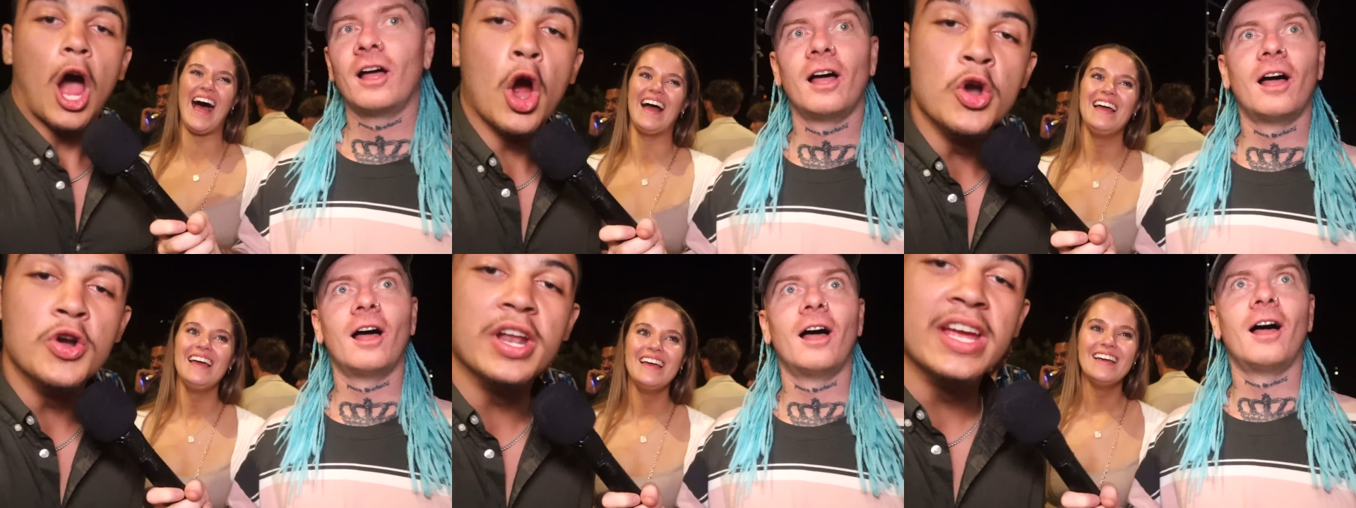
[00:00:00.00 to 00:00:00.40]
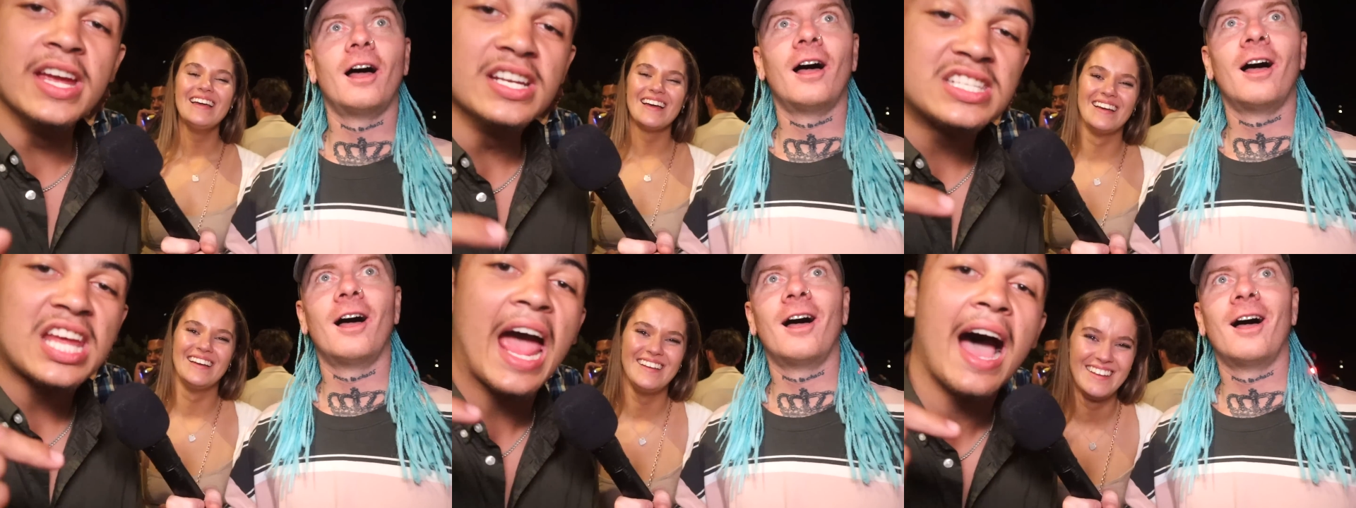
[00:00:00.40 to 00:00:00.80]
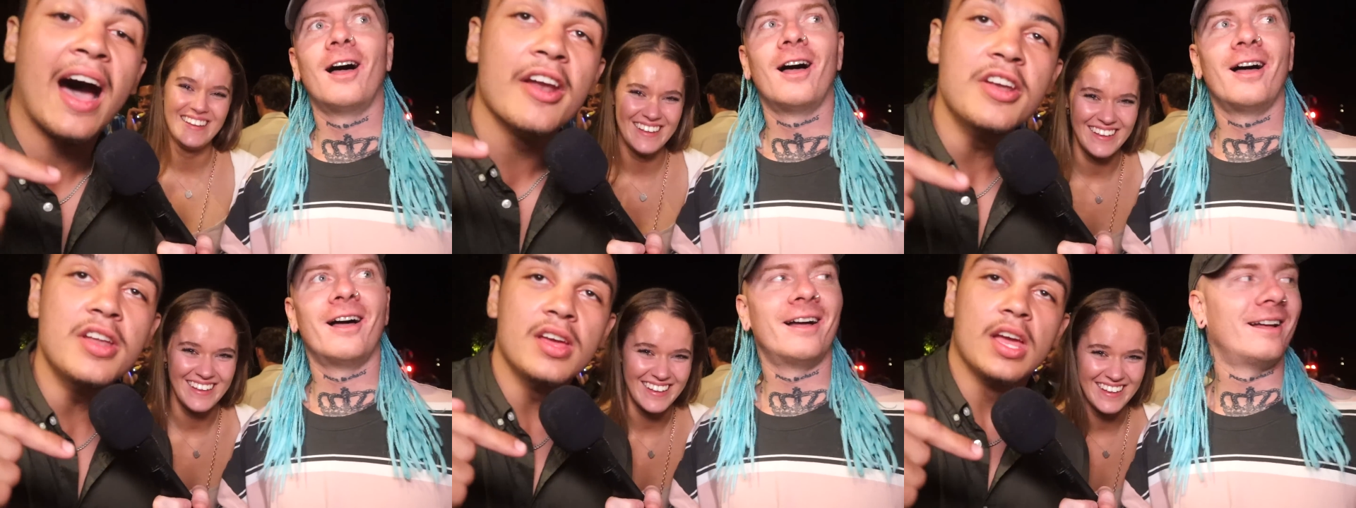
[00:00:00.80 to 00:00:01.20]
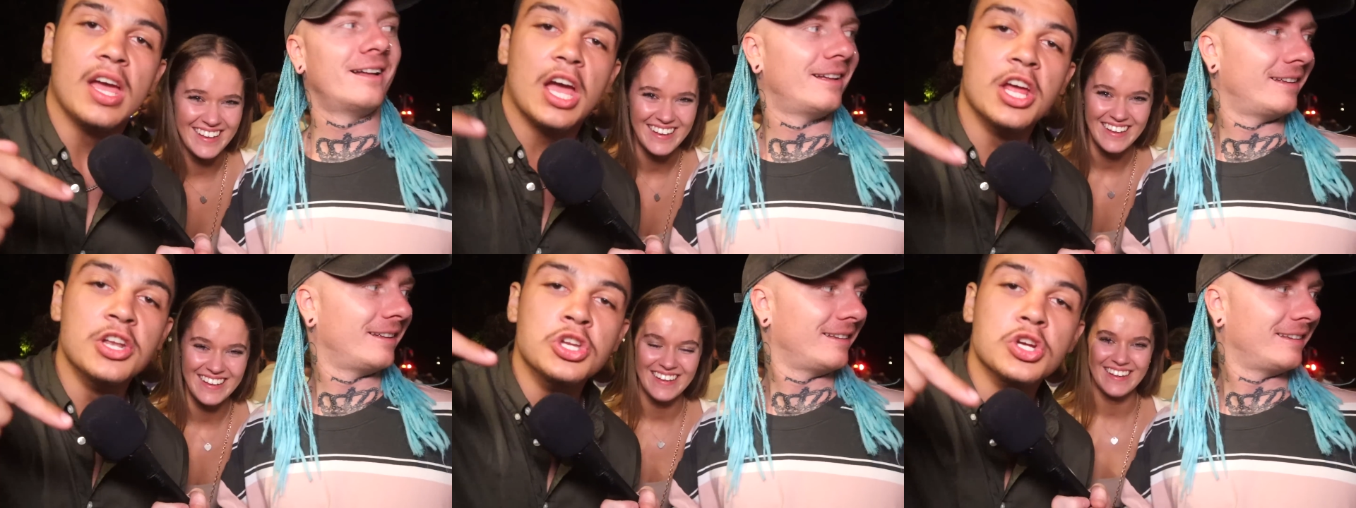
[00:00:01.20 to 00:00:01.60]
Speaker 1: Only town
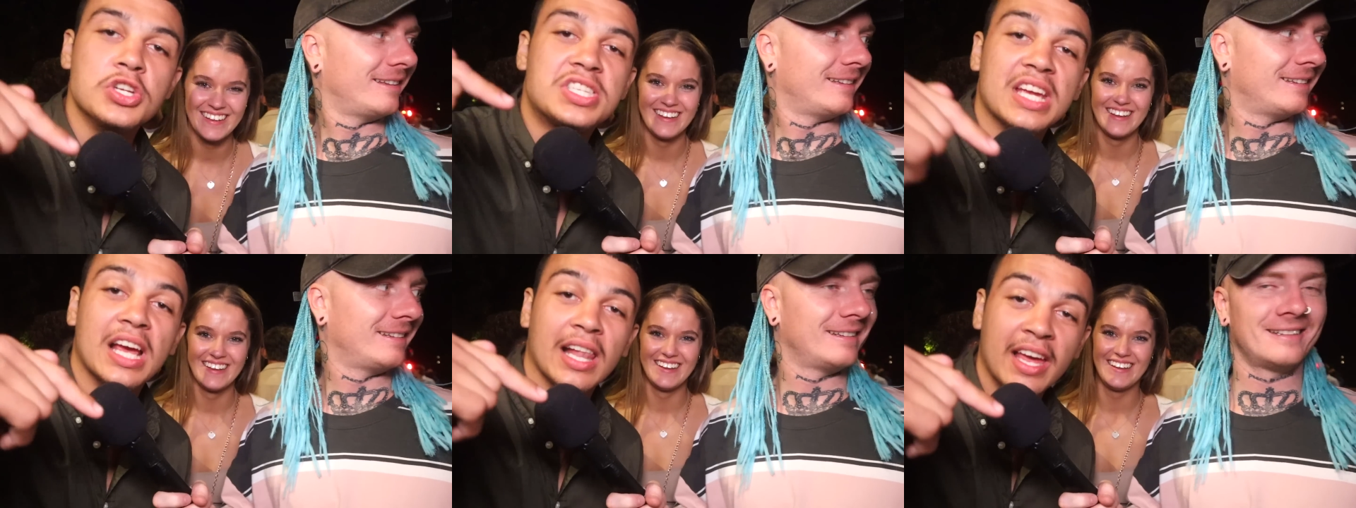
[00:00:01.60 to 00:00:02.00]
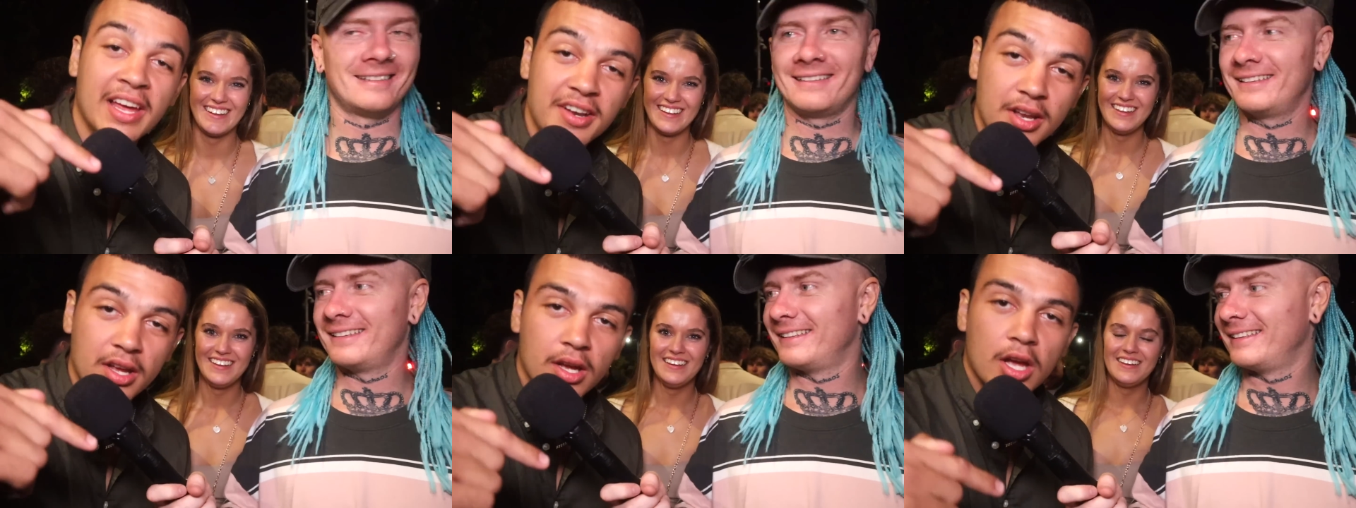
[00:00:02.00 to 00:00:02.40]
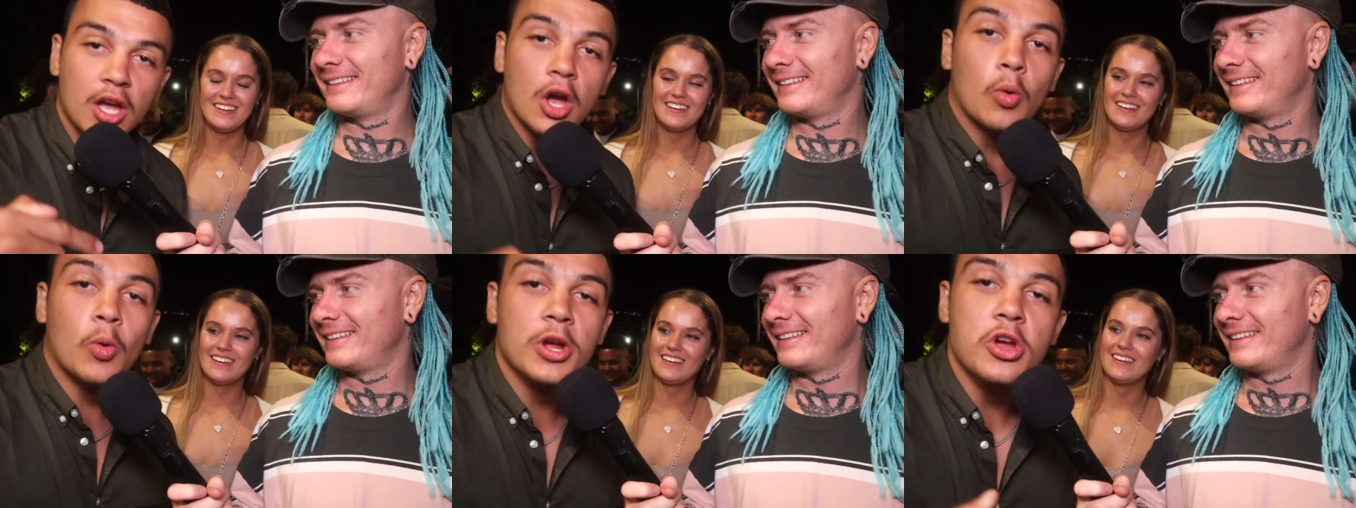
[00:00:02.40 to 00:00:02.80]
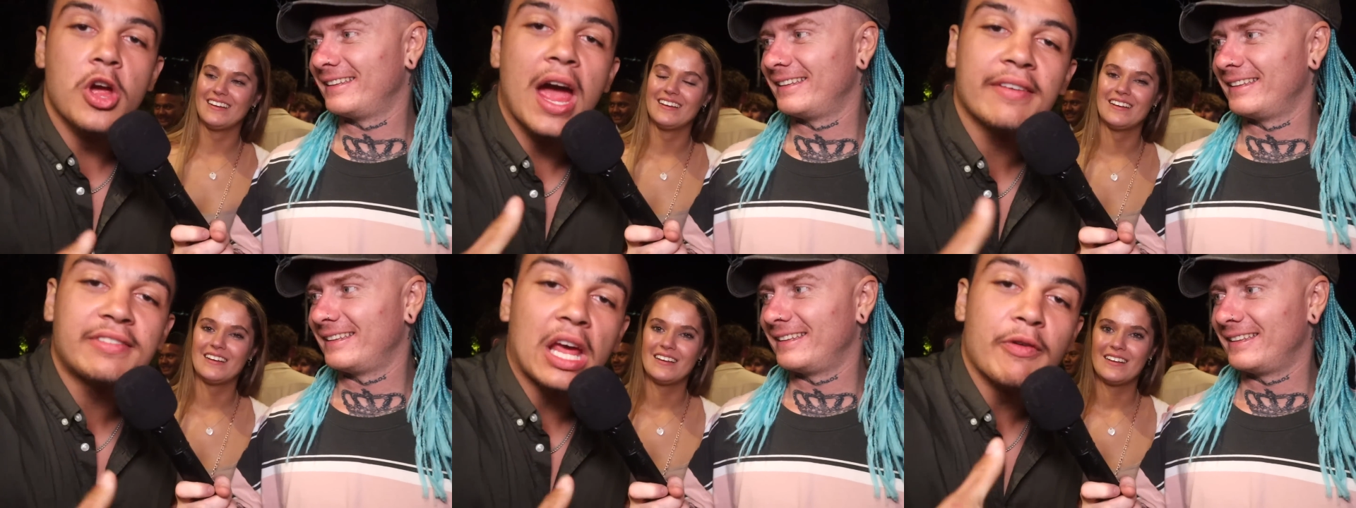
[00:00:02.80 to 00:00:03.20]
in New Zealand where you
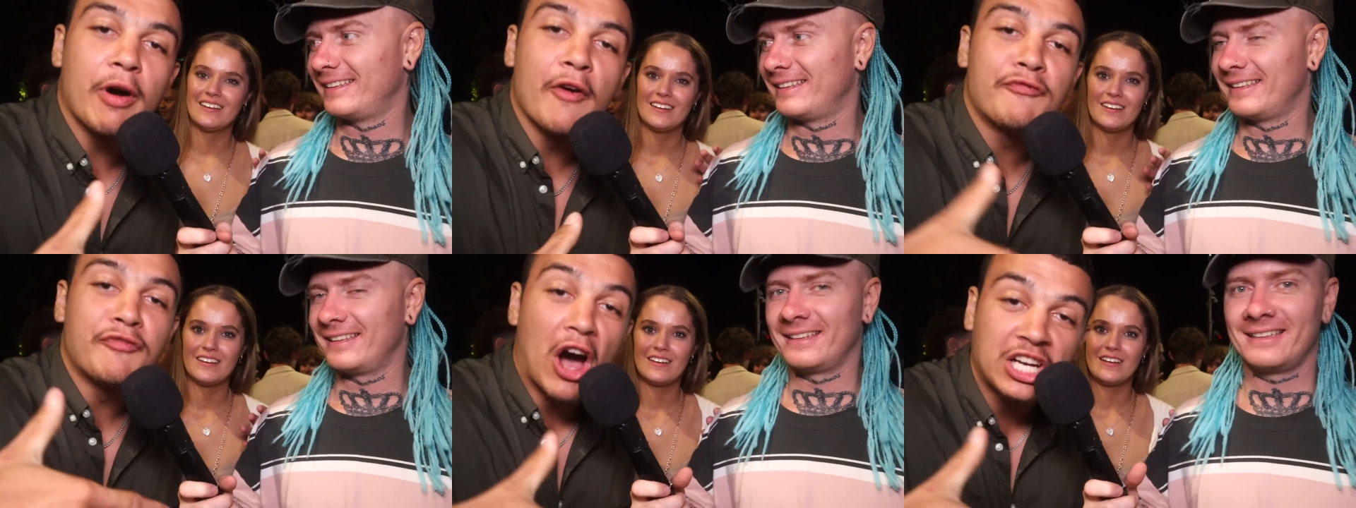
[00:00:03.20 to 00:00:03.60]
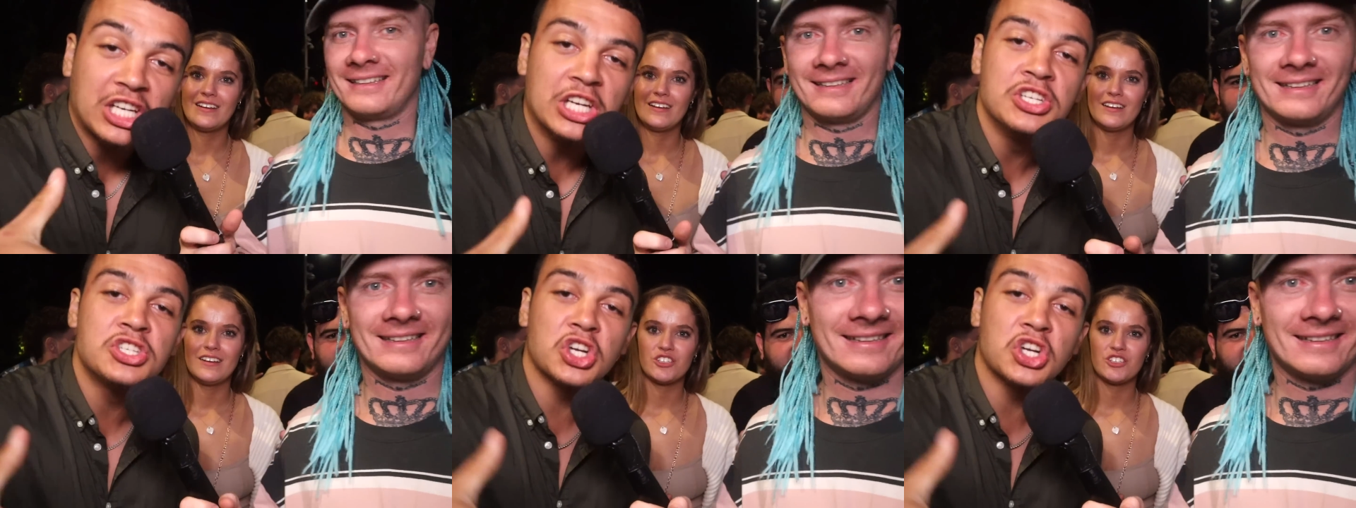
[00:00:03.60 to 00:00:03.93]
have to have a fucking